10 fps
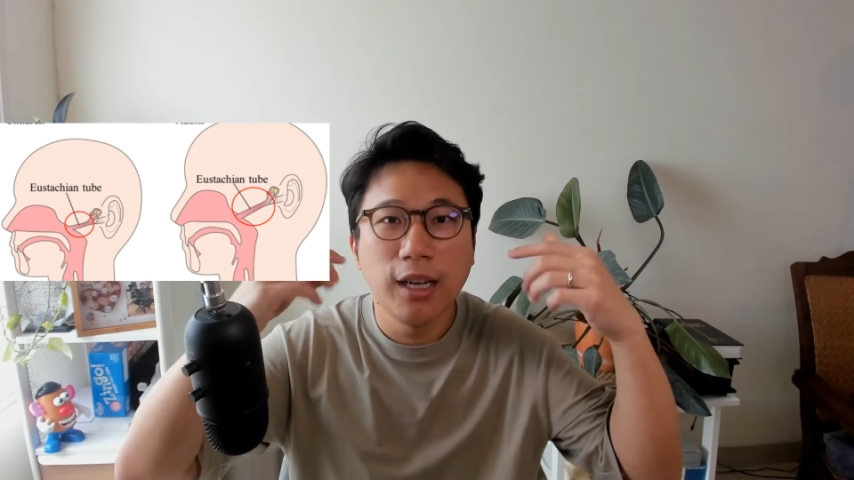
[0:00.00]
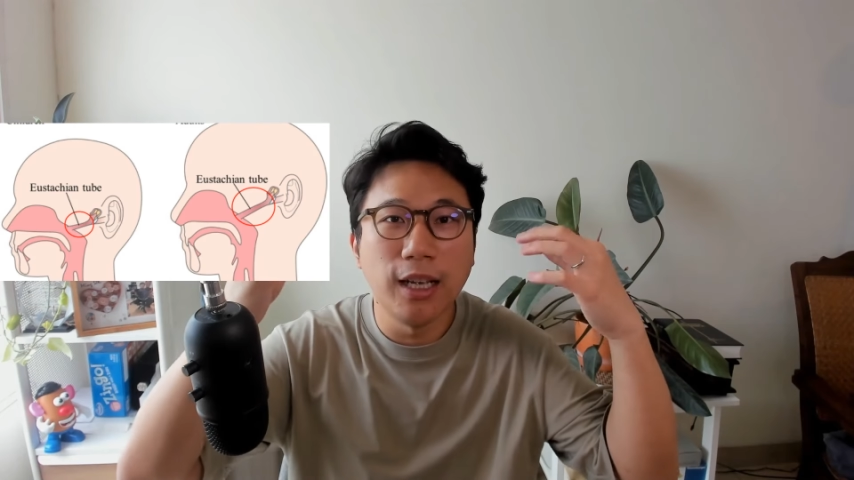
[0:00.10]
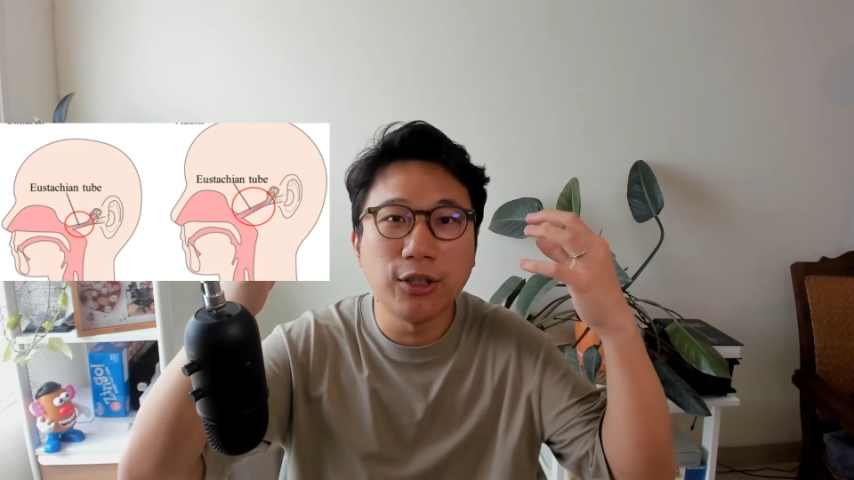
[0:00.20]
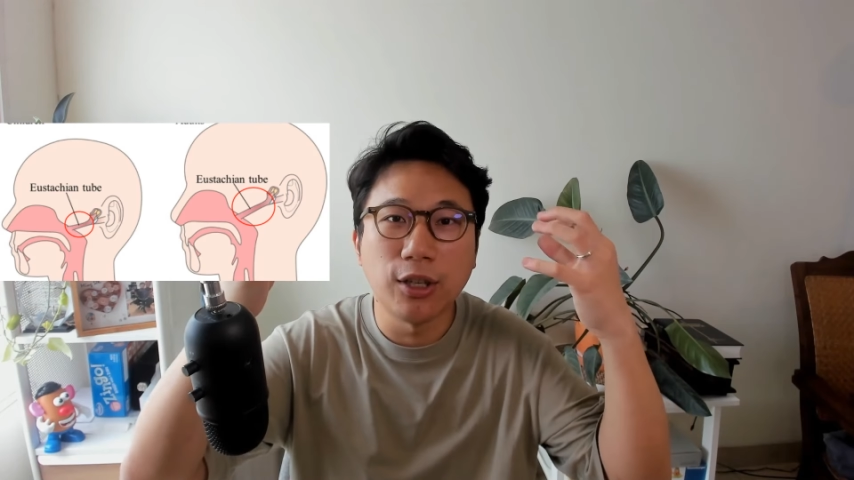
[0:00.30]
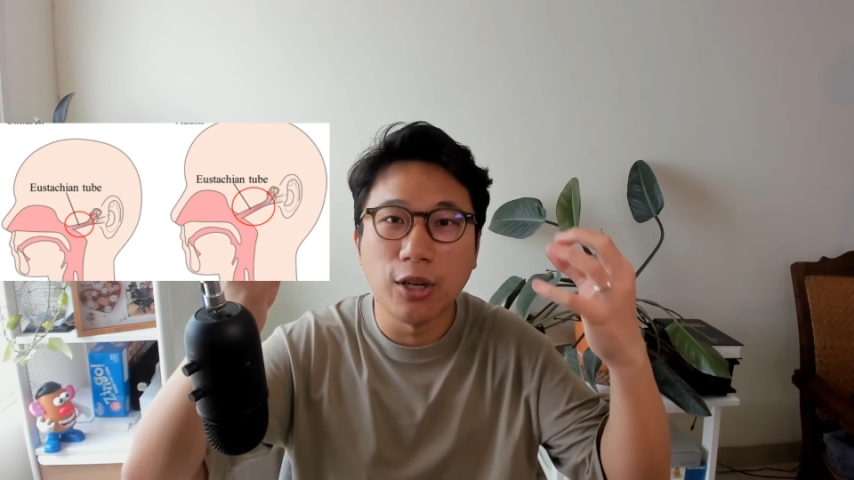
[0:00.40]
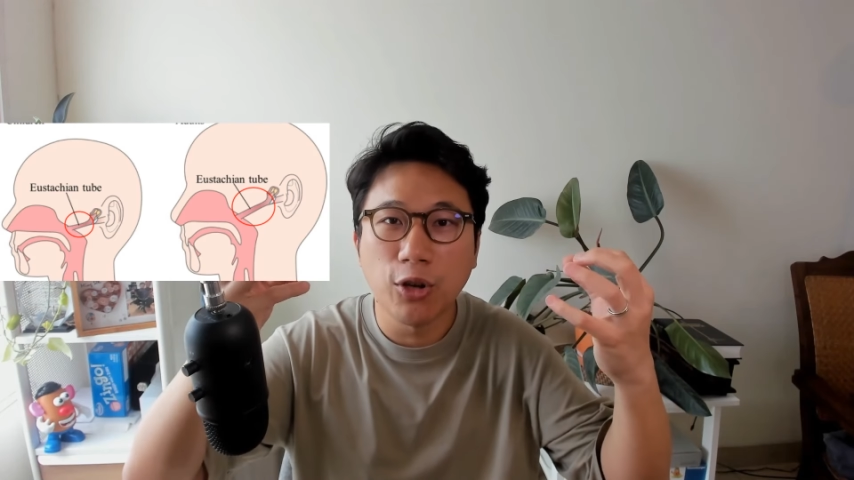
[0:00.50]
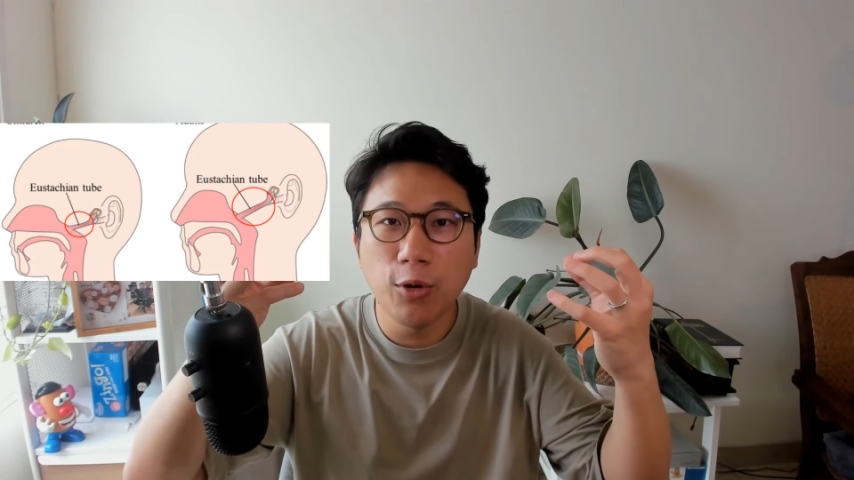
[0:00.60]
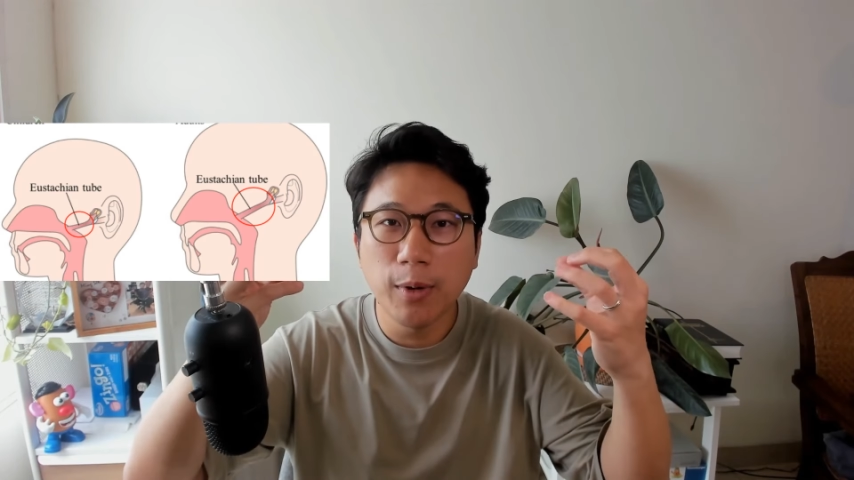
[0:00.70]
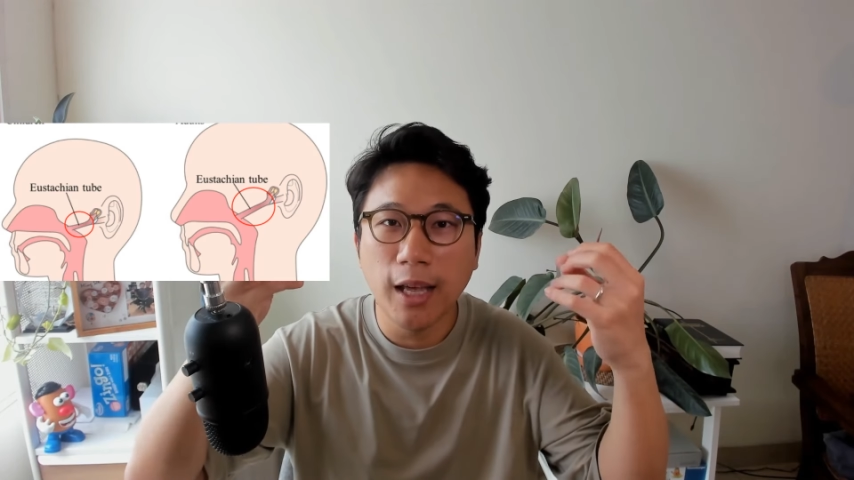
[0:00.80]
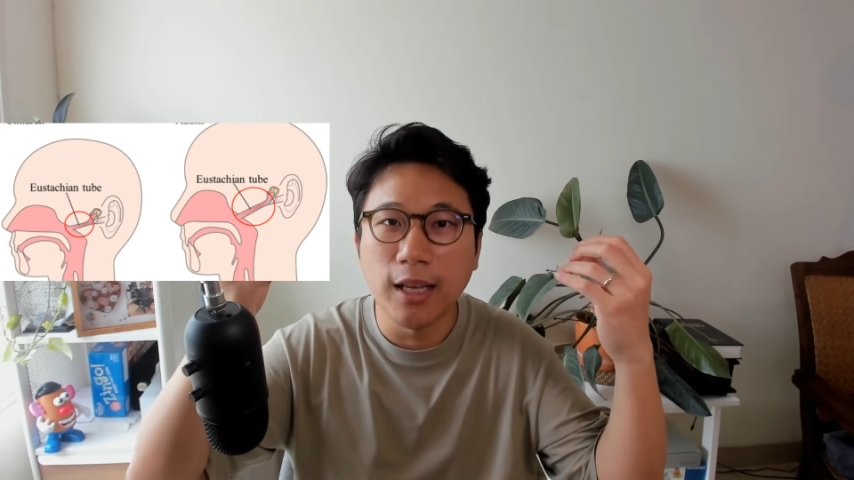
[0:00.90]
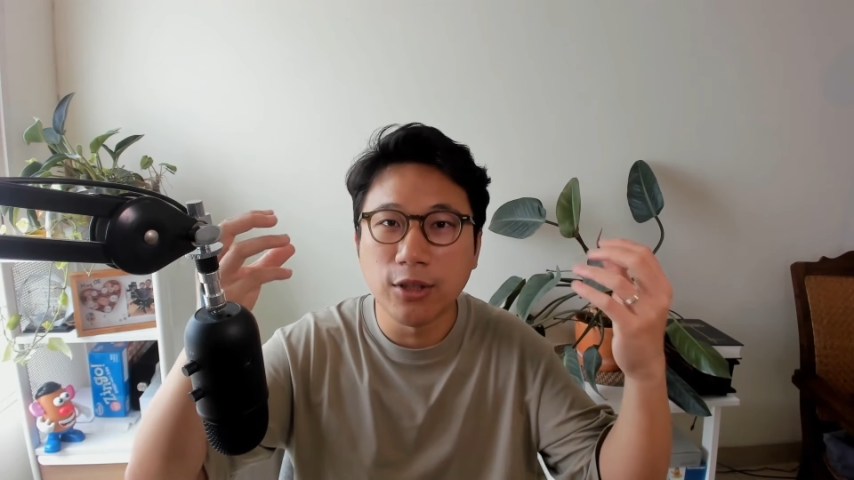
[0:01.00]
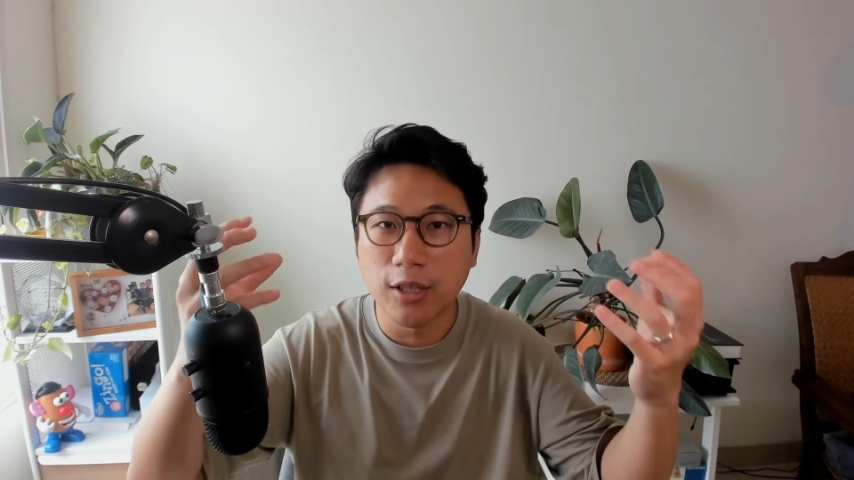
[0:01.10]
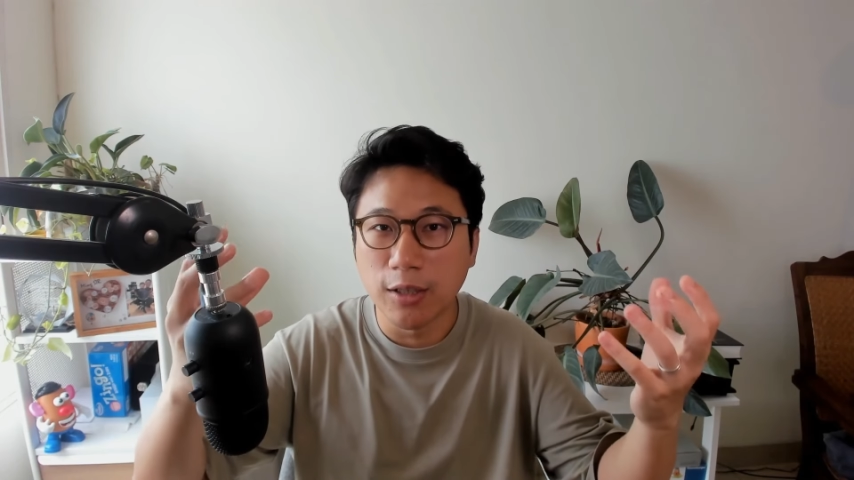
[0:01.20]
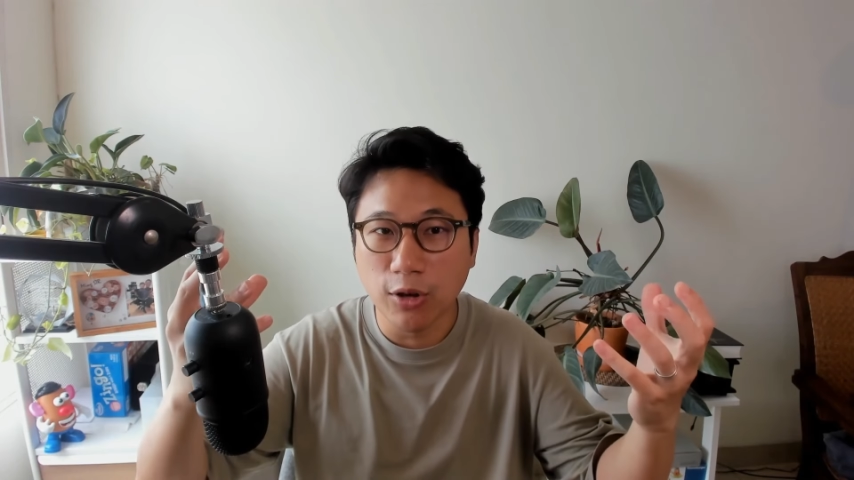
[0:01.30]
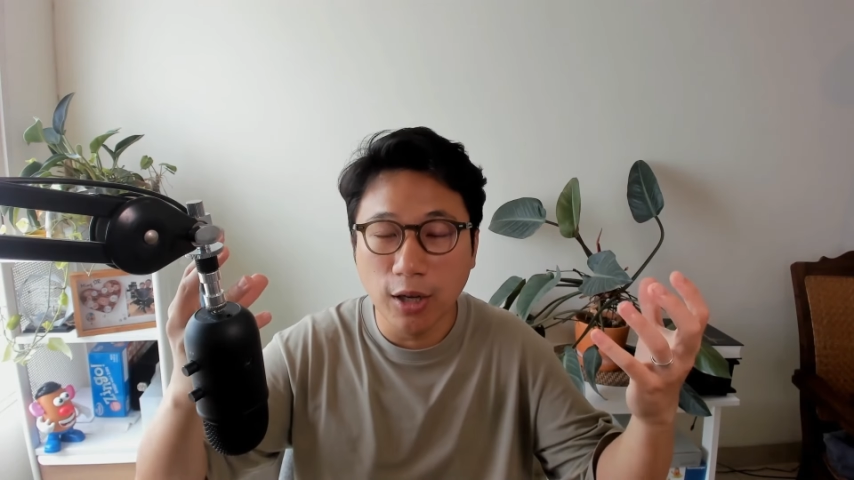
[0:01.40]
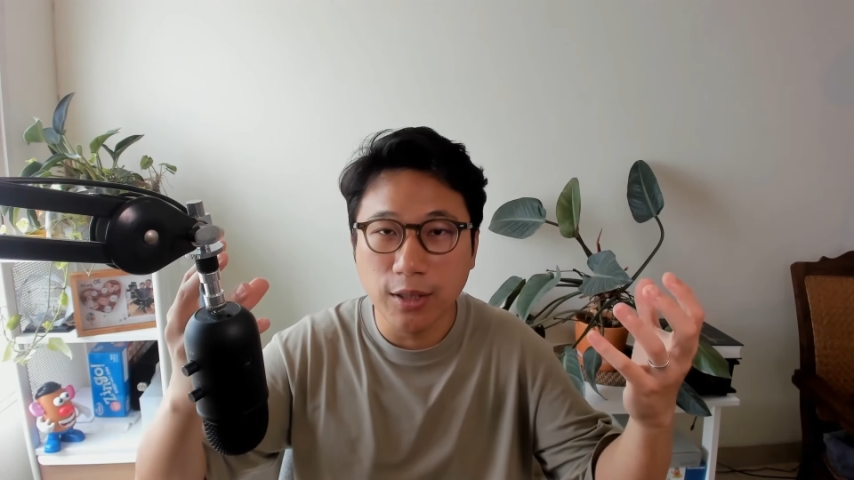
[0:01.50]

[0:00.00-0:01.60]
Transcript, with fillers: it's going to accumulate, it's going to cause